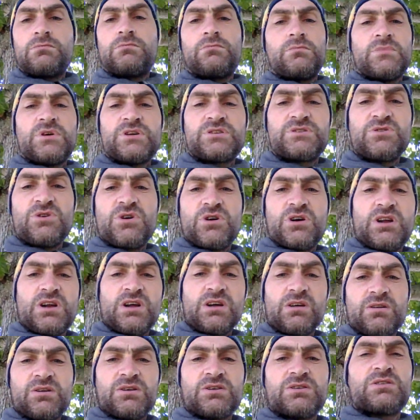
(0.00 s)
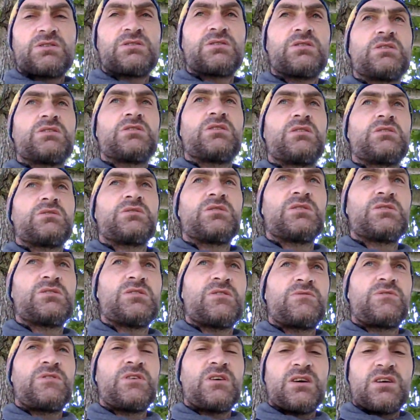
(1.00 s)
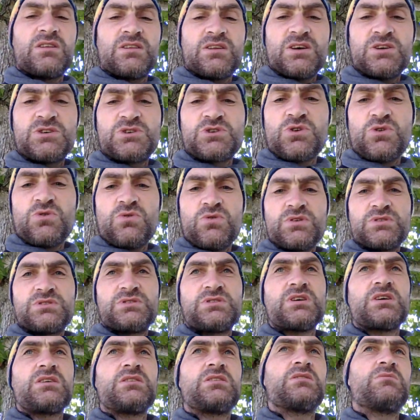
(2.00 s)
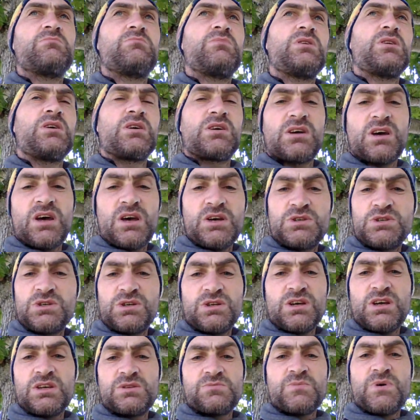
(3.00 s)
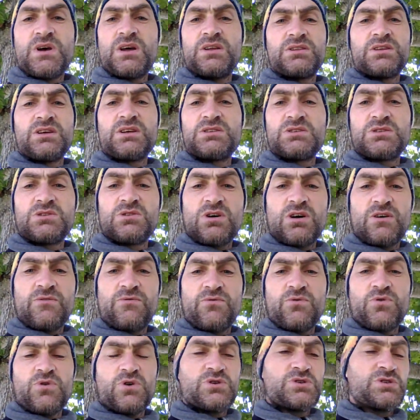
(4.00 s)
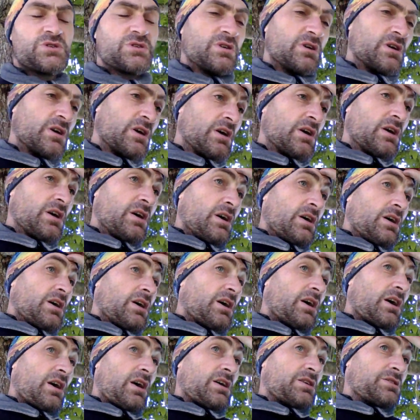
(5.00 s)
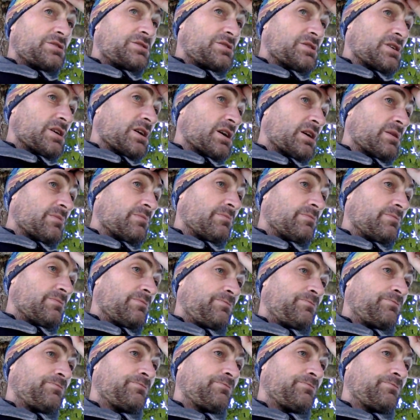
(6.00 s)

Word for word: it's not going to. Uh, uh, uh, the, the, the issue is that the medication has made things life worse and um,